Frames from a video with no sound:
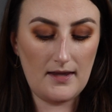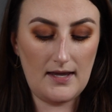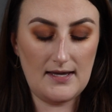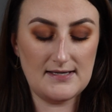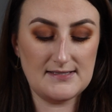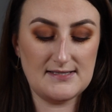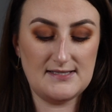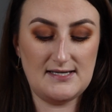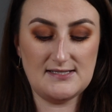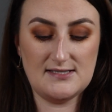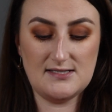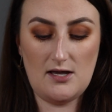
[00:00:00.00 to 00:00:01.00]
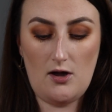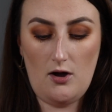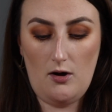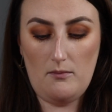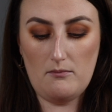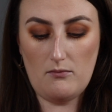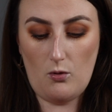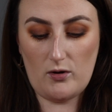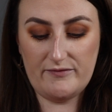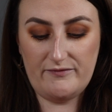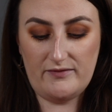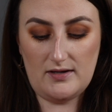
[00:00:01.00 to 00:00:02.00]
is this
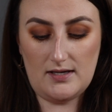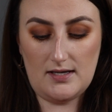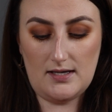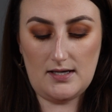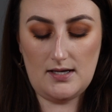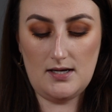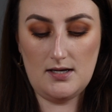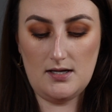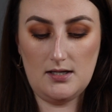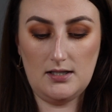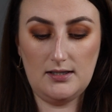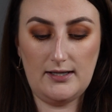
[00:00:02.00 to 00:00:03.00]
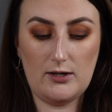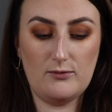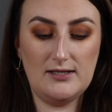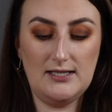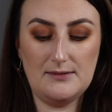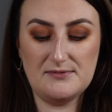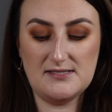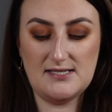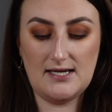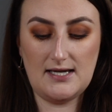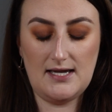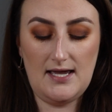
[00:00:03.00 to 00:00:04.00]
Morphe liquid
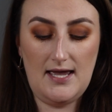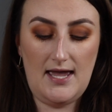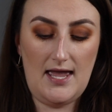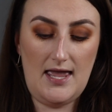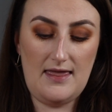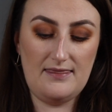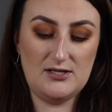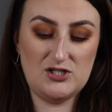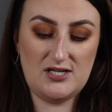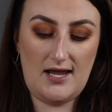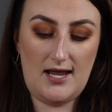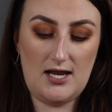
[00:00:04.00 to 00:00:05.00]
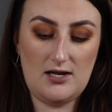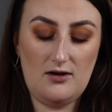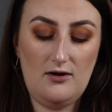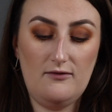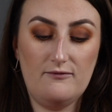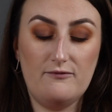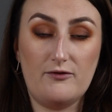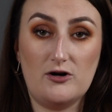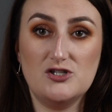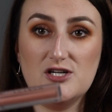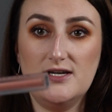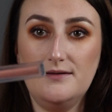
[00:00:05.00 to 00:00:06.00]
lipstick in the shade
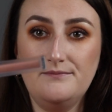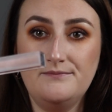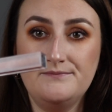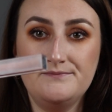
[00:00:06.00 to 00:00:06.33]
Virgin,